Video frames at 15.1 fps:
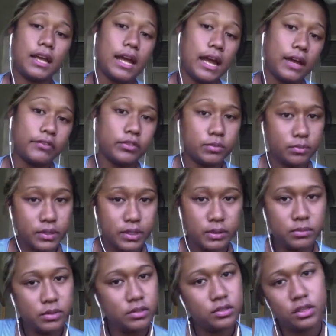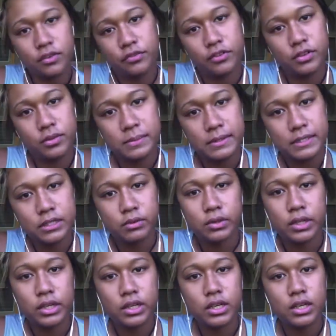haven't played music for them this
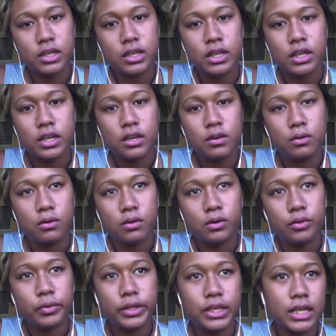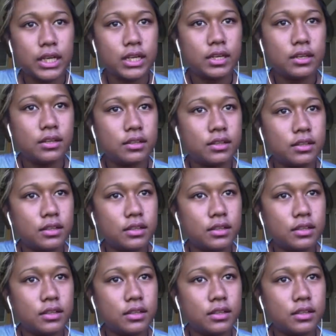week or weekend.